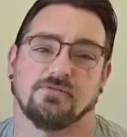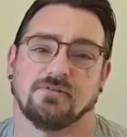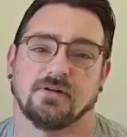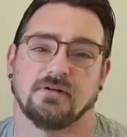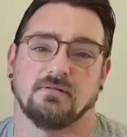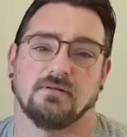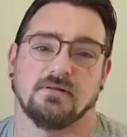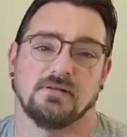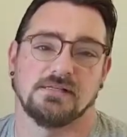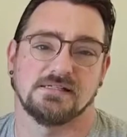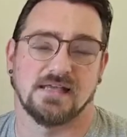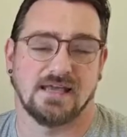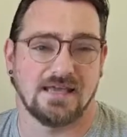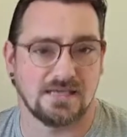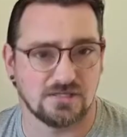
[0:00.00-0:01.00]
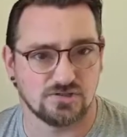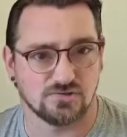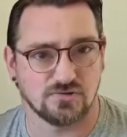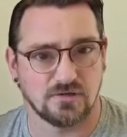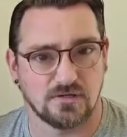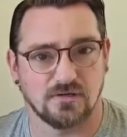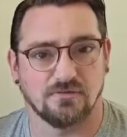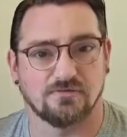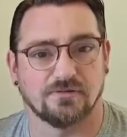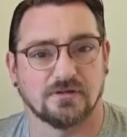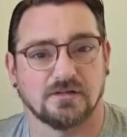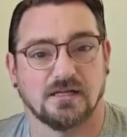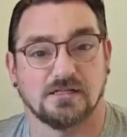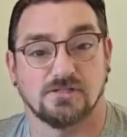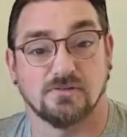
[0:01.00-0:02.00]
and there's a history of
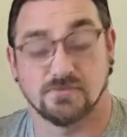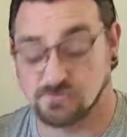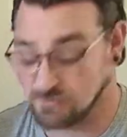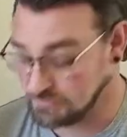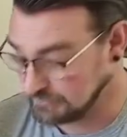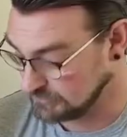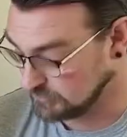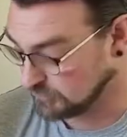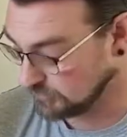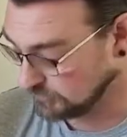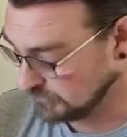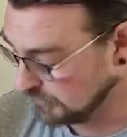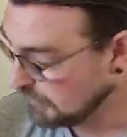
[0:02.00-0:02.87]
and stuff. It's really cool.